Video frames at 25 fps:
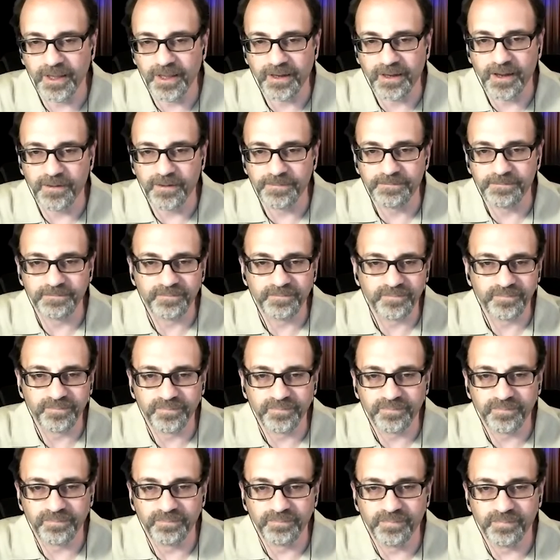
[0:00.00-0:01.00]
a
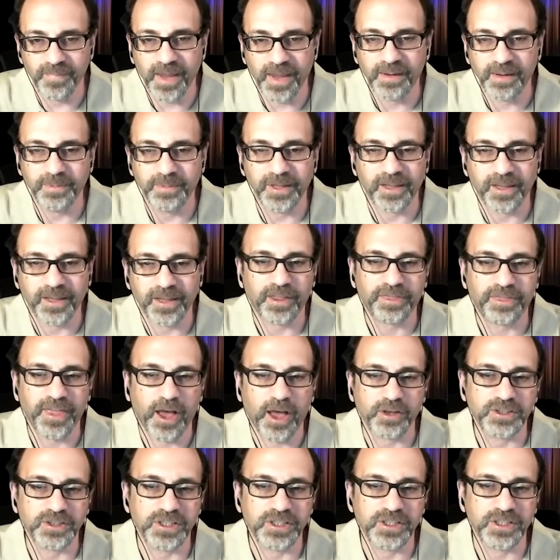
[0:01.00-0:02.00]
maybe like a
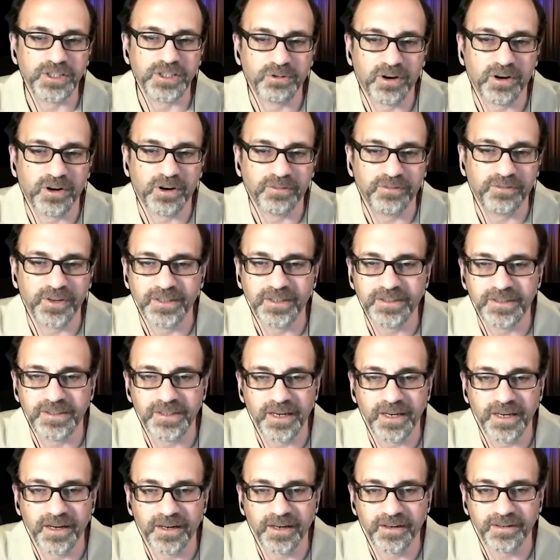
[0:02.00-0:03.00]
thousand square feet
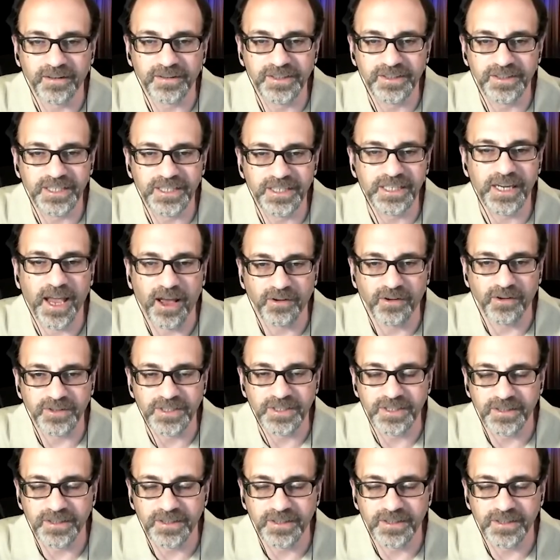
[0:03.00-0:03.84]
uh, tea house.